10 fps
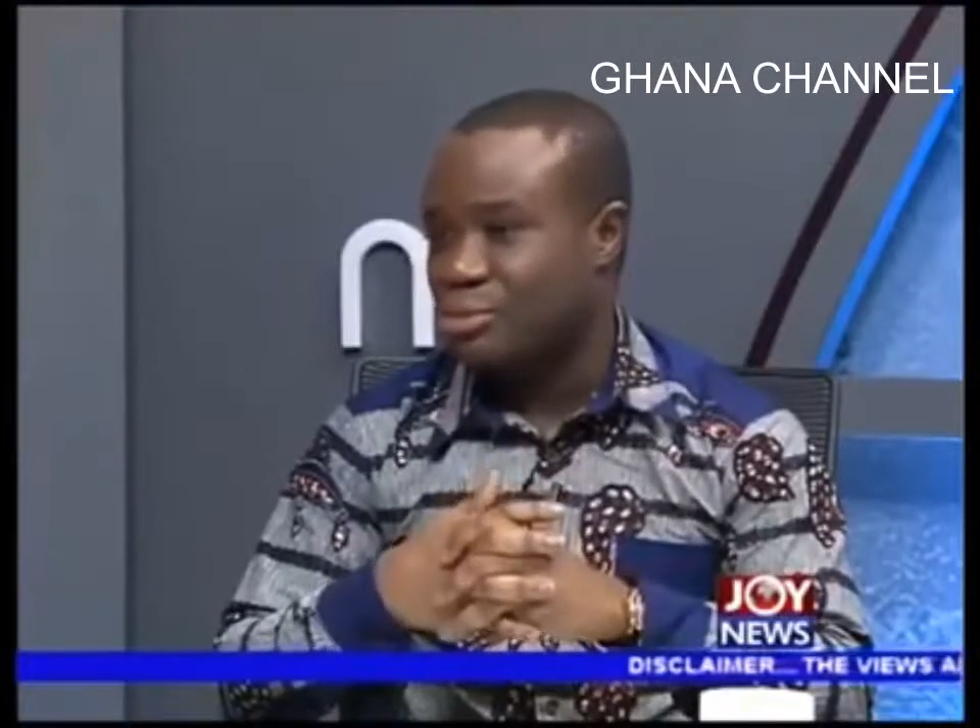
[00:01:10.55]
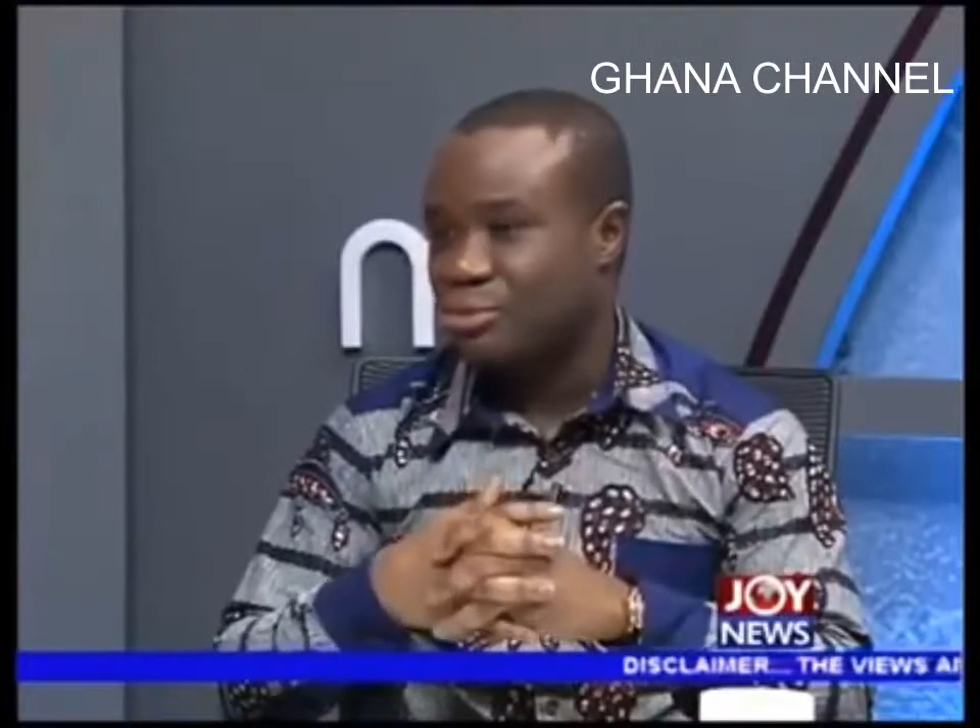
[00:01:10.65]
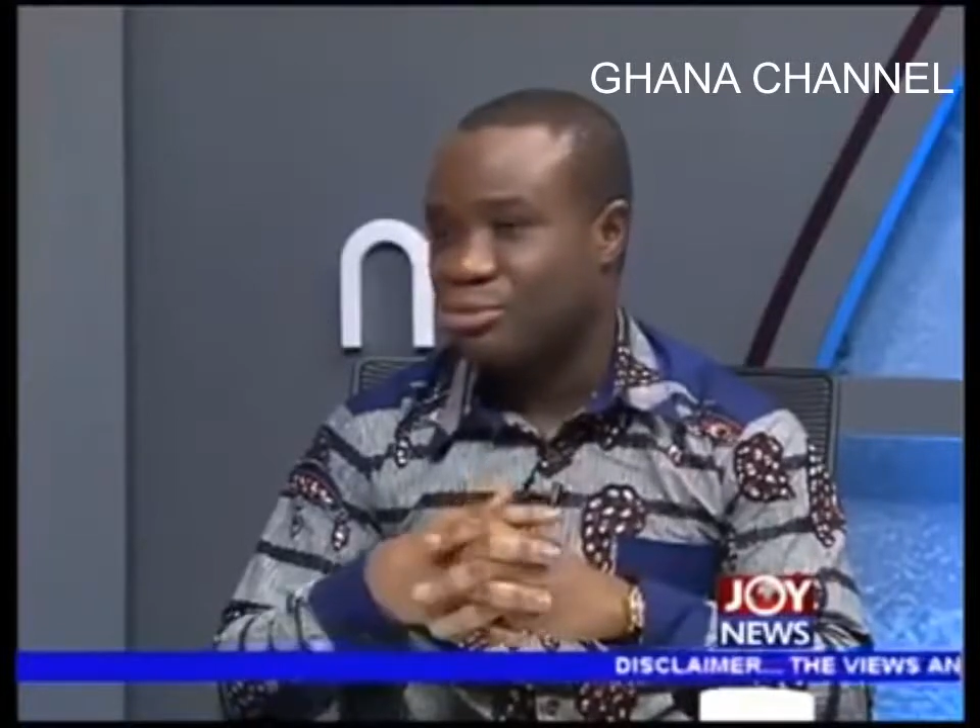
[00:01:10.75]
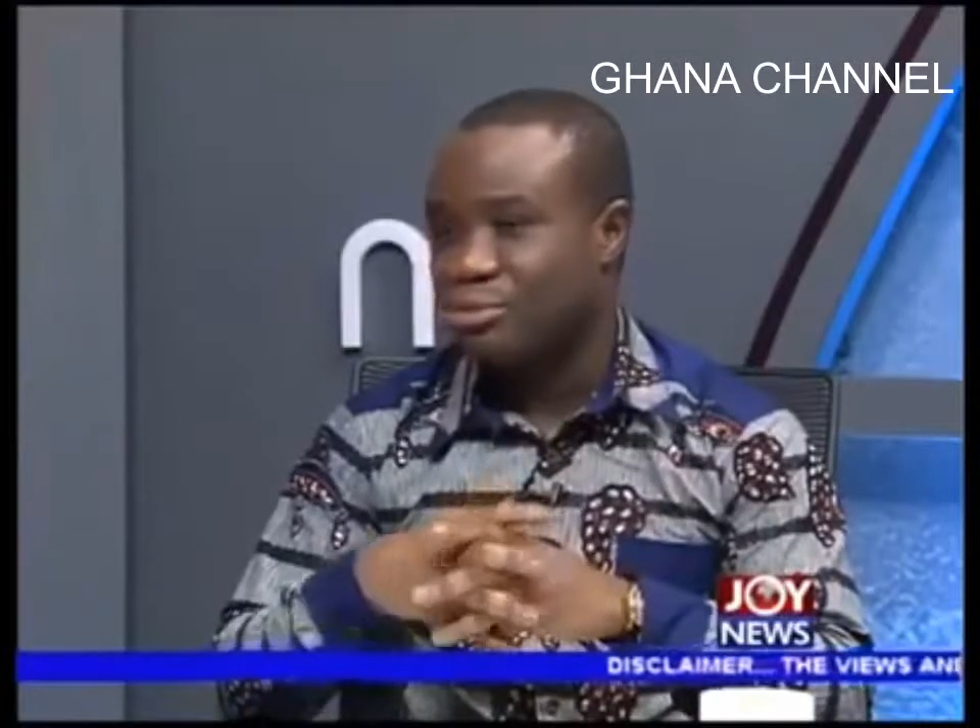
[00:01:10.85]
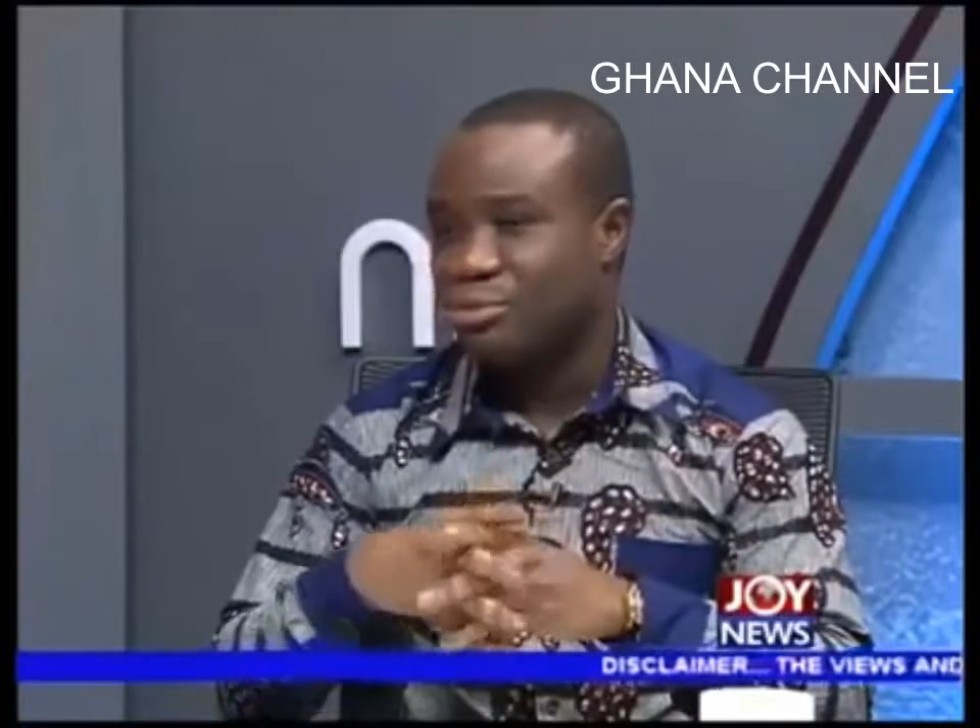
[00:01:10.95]

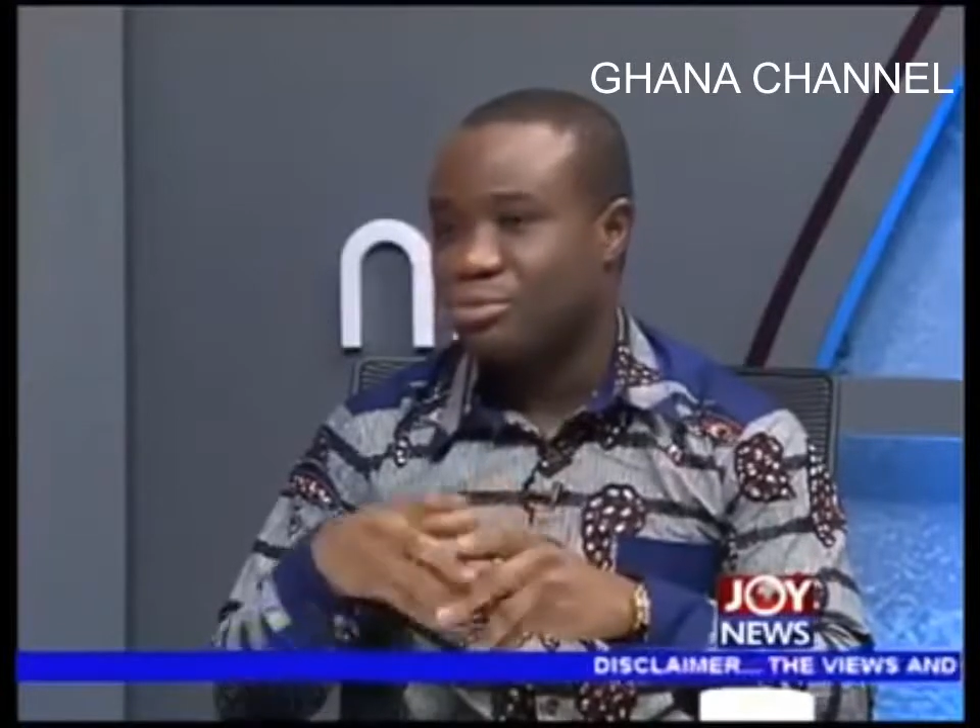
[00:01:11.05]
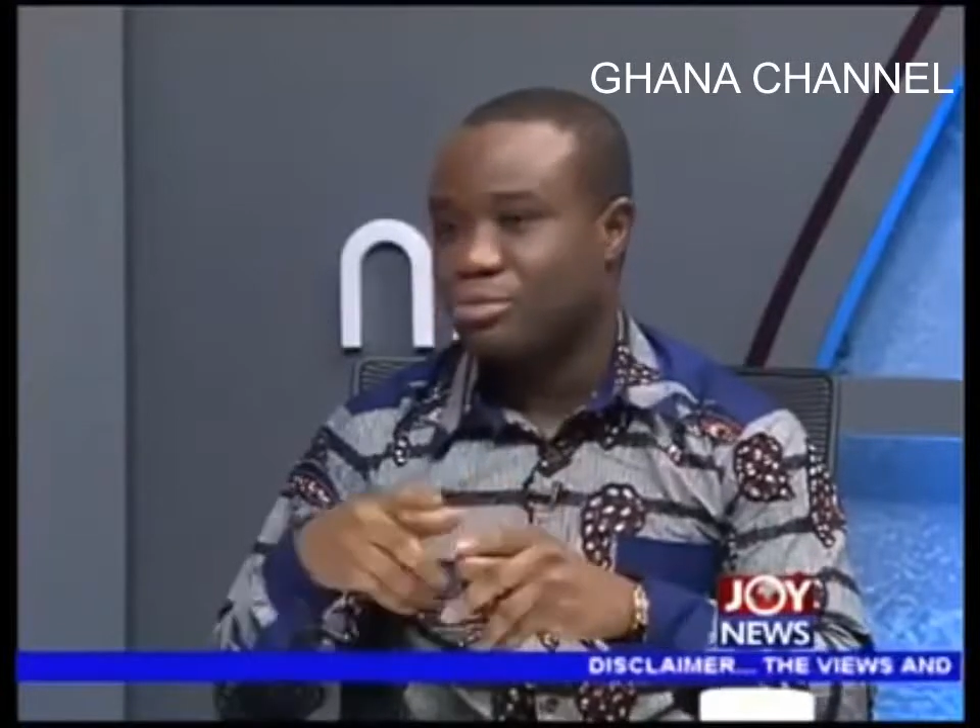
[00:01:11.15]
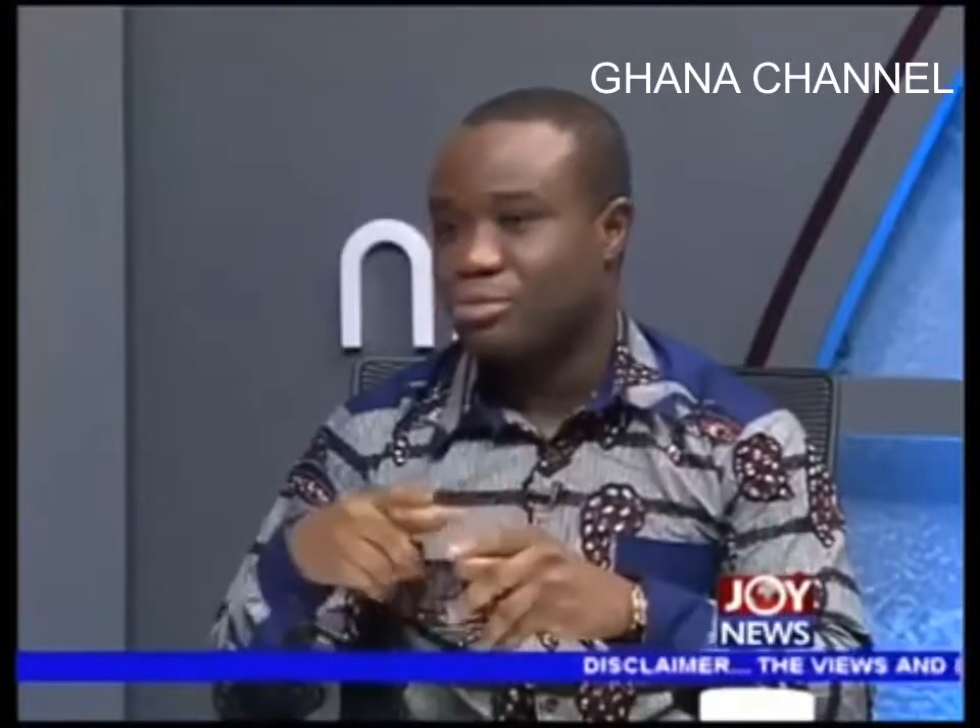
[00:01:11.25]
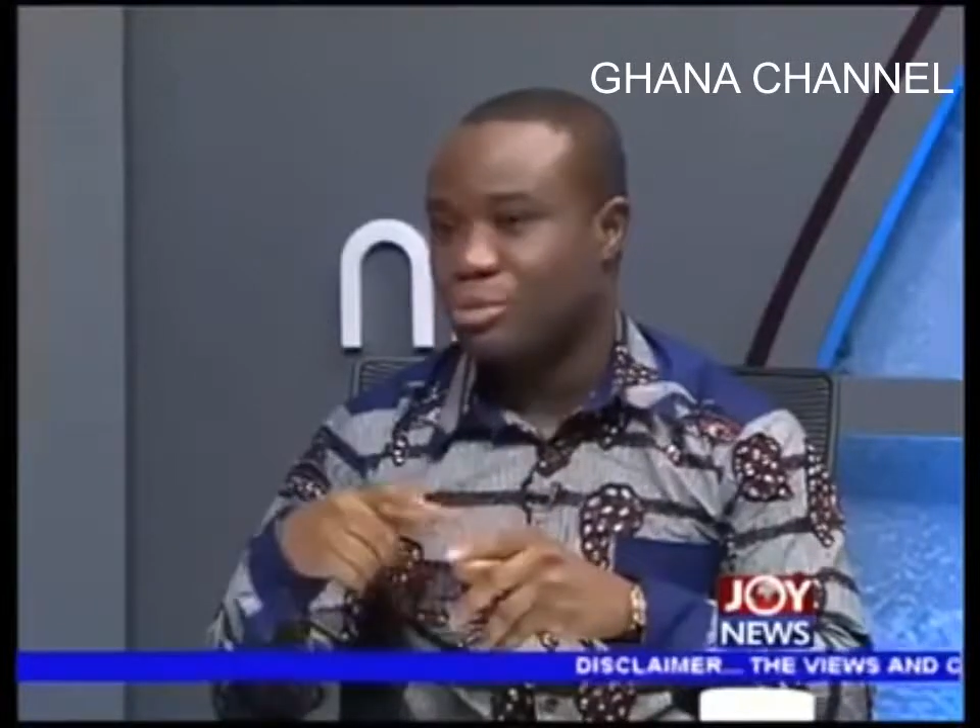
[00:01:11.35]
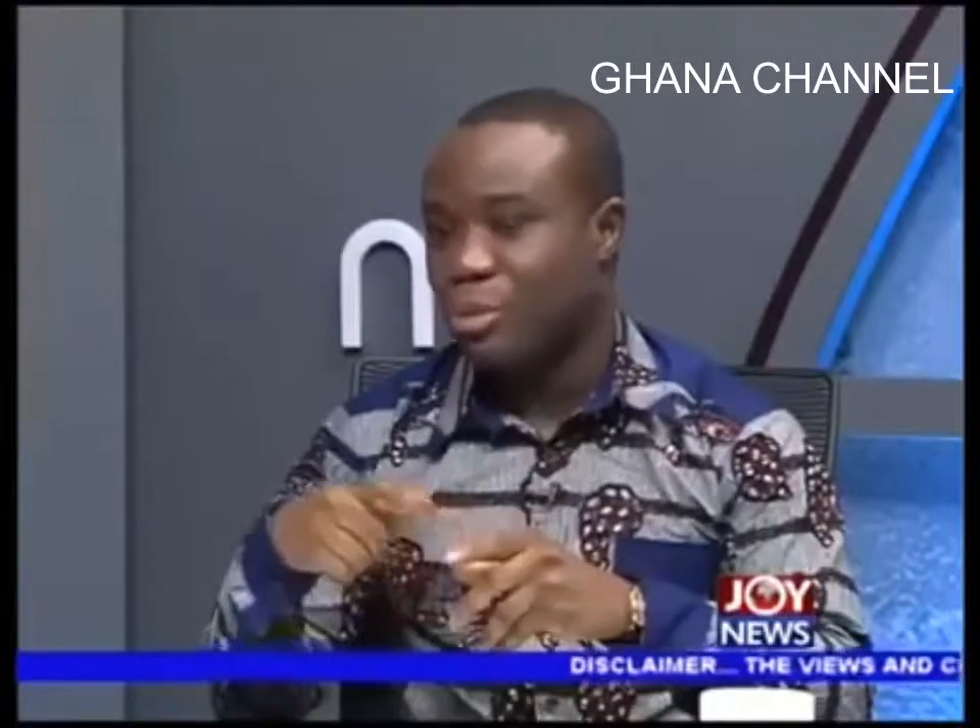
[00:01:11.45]
to
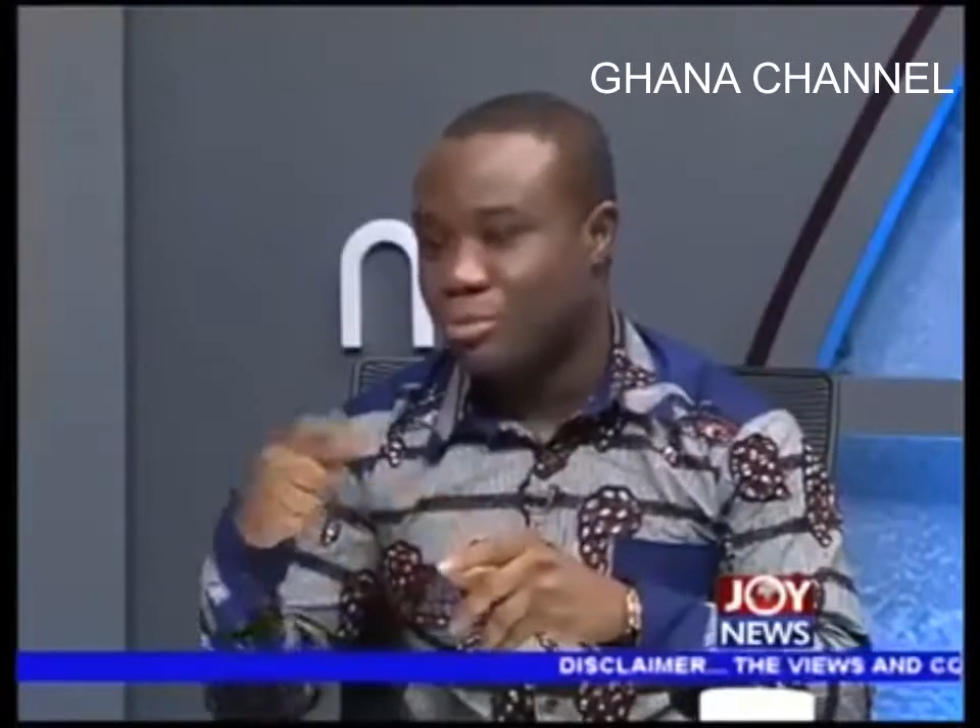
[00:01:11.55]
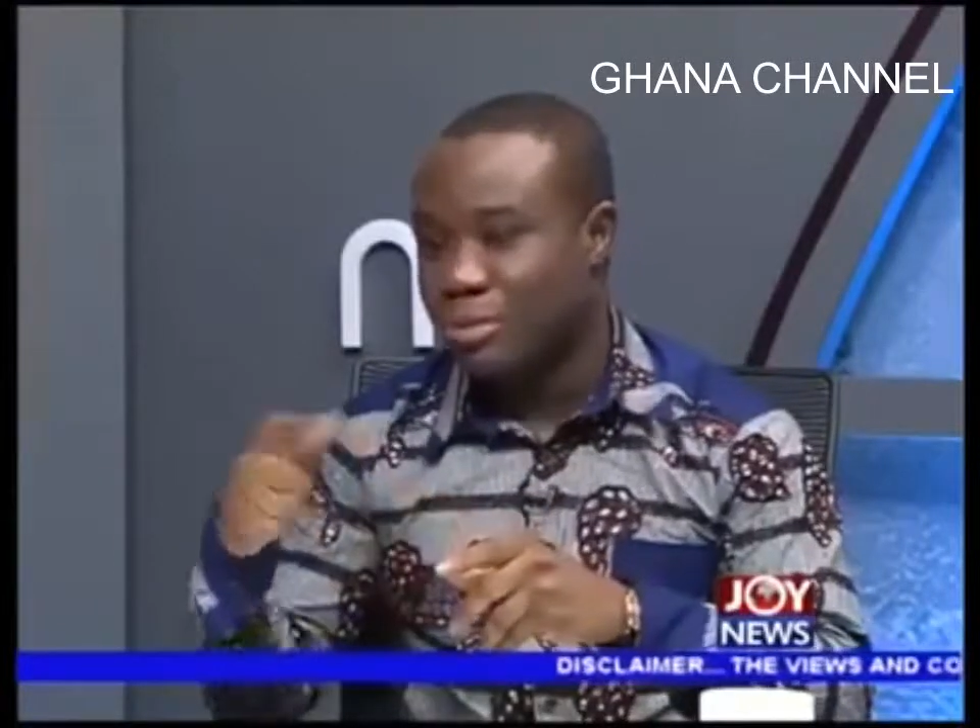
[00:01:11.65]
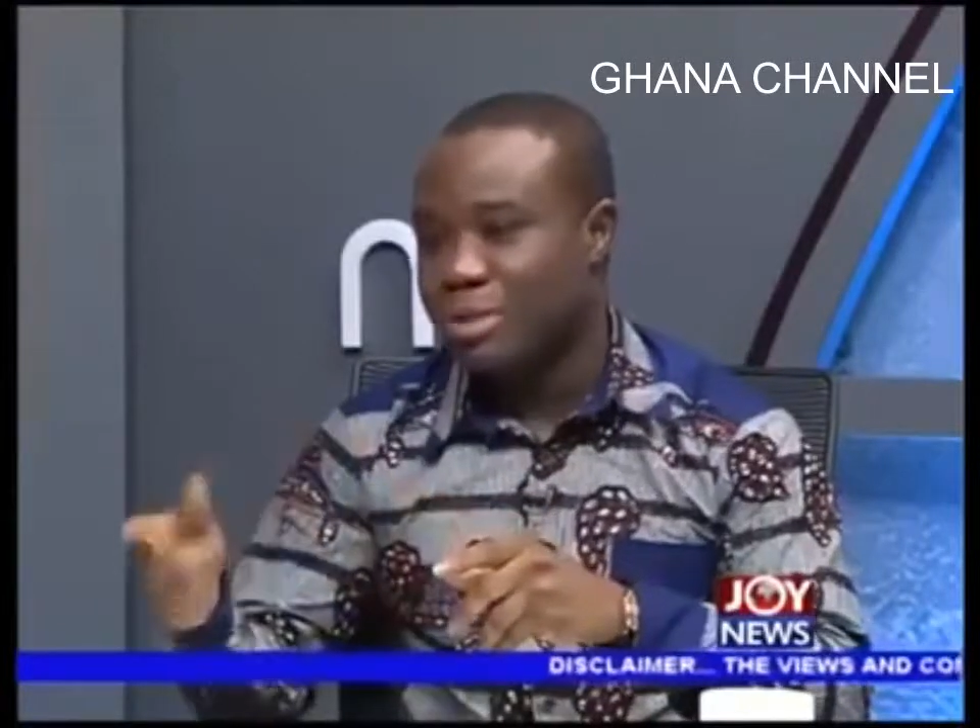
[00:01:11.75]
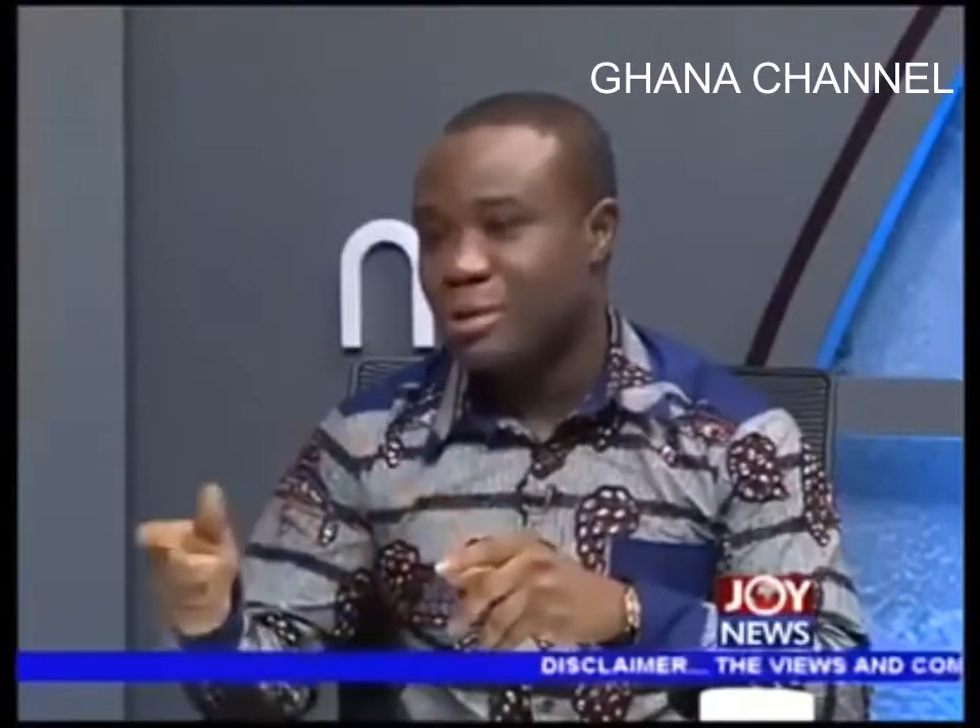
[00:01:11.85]
complete